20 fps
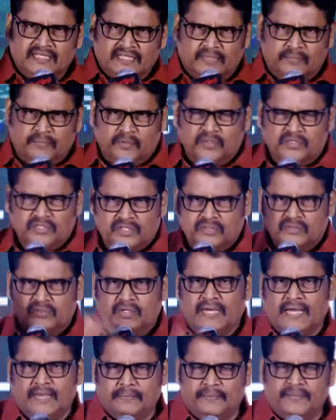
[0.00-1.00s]
supposed to
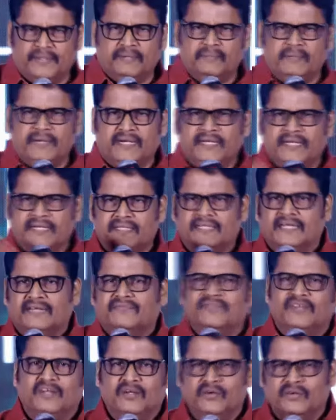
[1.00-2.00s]
happen, but that
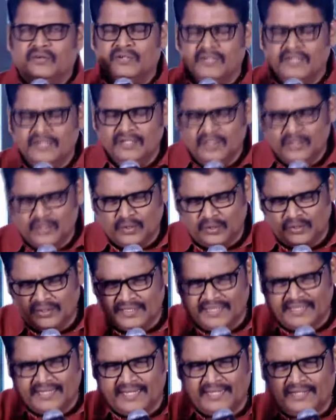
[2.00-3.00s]
fellow told
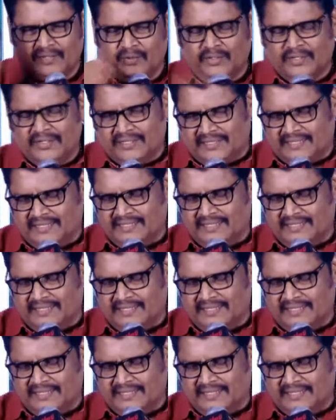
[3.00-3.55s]
that I couldn't